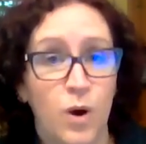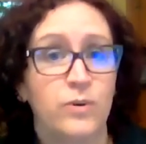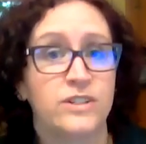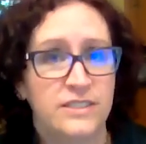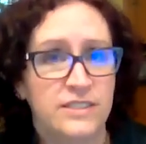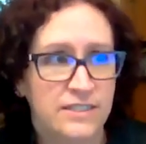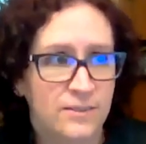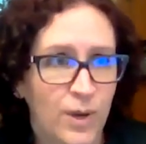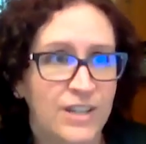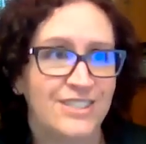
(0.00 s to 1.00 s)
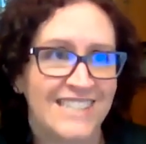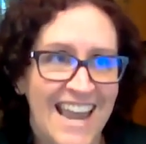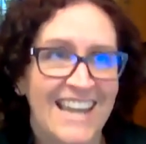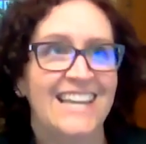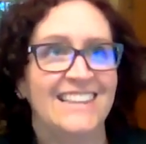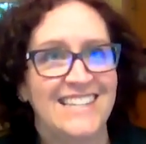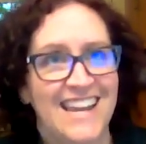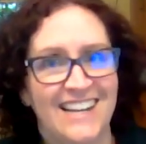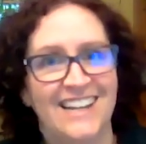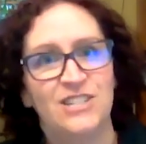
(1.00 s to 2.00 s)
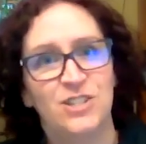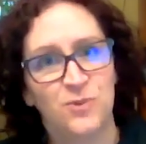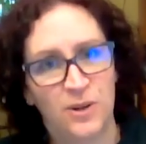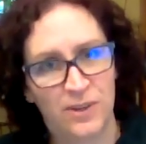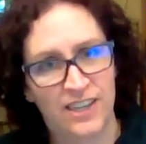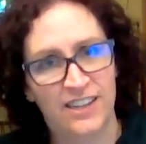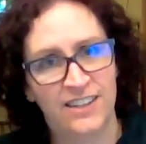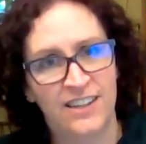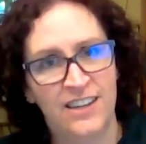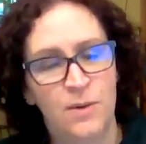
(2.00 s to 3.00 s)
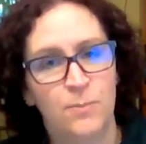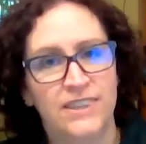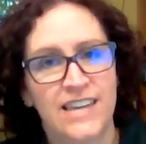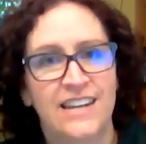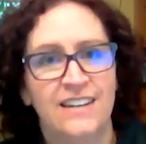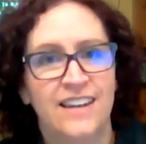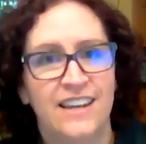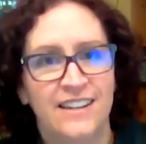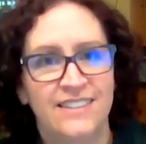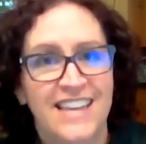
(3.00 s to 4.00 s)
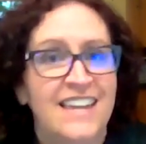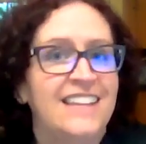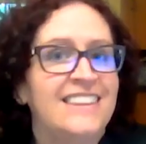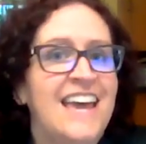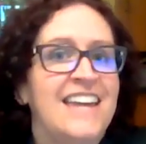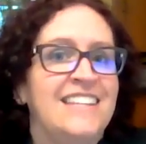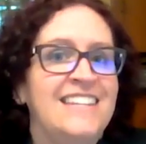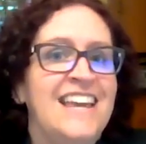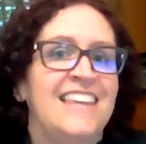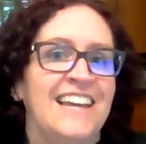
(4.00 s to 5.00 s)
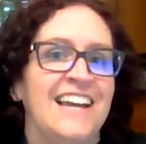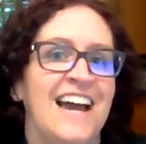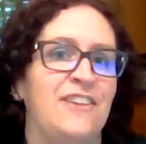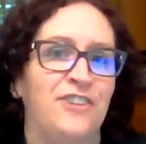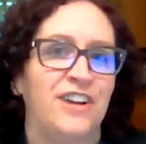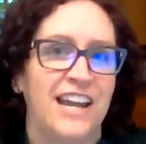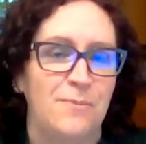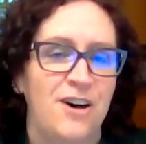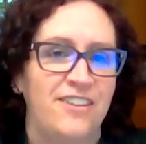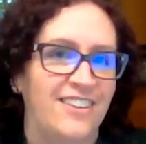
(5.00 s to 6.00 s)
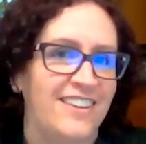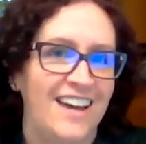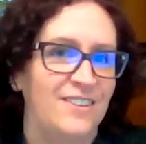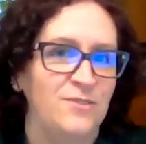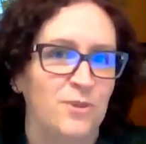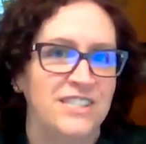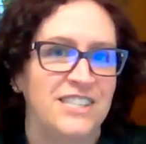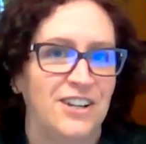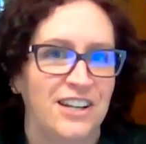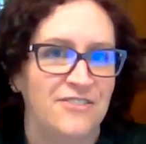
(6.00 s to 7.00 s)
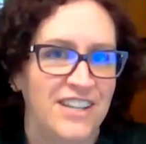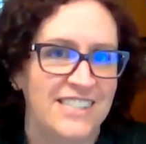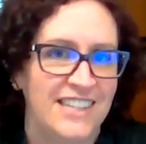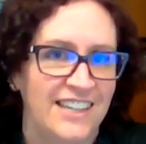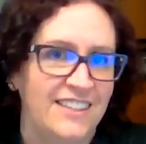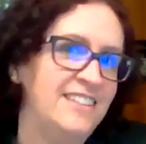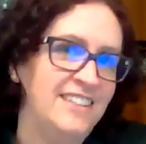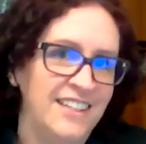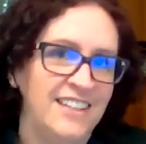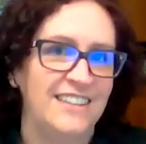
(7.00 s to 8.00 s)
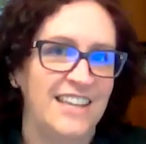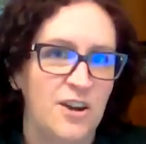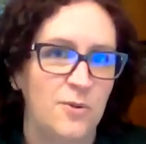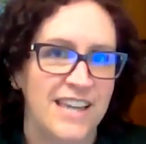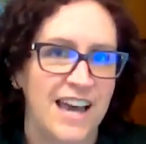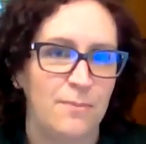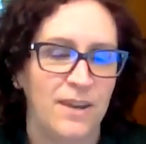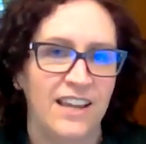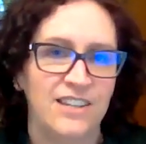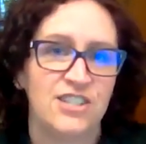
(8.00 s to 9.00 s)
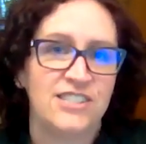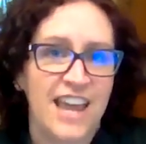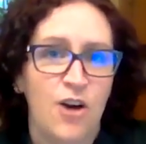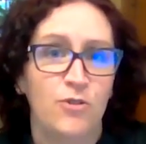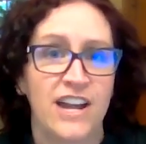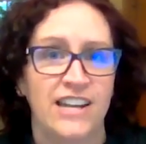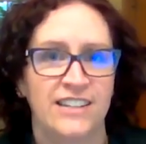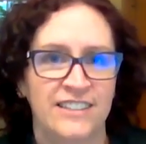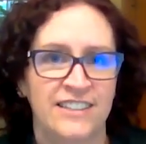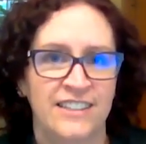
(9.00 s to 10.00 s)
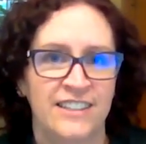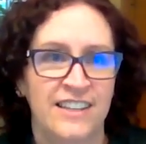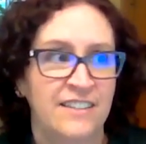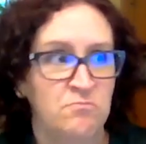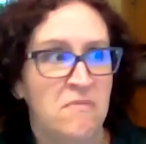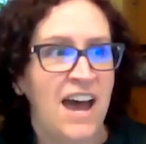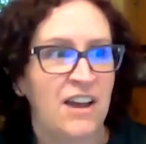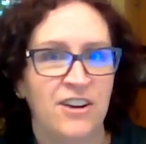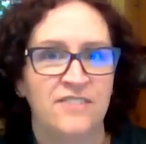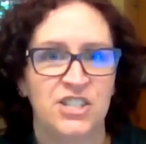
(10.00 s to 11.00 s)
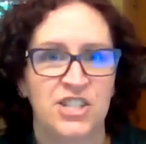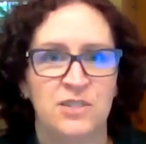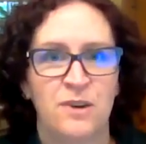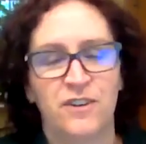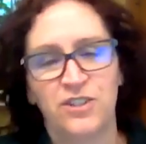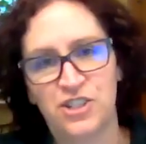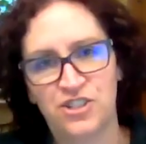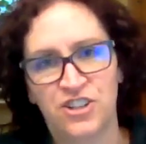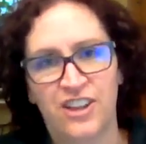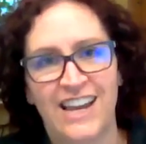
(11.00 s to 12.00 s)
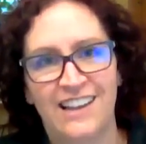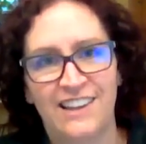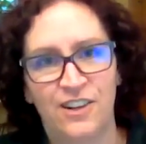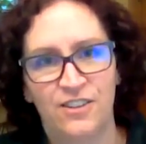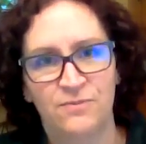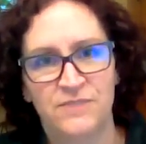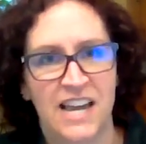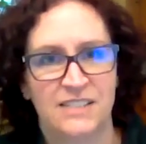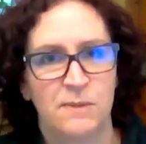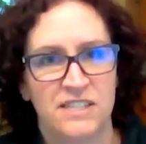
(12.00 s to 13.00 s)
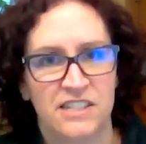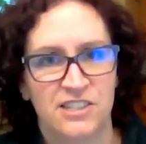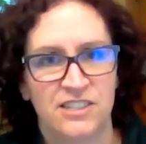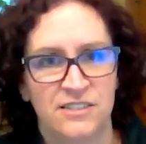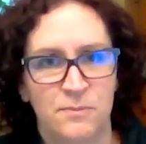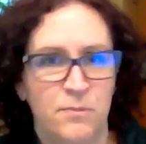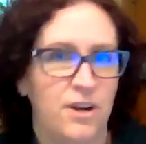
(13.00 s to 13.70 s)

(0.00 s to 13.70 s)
what we're taking the data and doing with it. But then at the end of the day, they can kind of forget about all that once they're convinced that they know what's happening and just say, oh, great. I don't have to change my filter till I get a little text message.